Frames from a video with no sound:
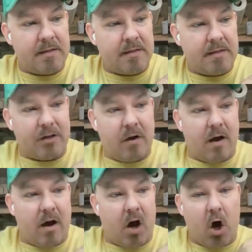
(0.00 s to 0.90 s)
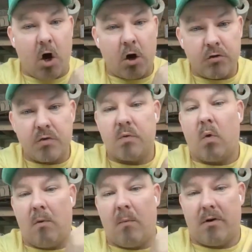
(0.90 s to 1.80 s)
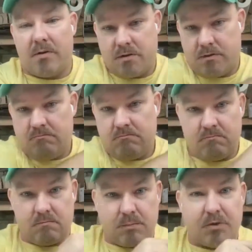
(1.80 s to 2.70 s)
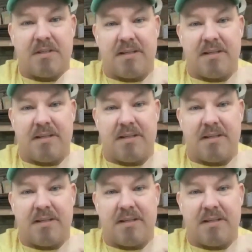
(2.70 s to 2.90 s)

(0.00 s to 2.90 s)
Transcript: is like 100 Walmarts put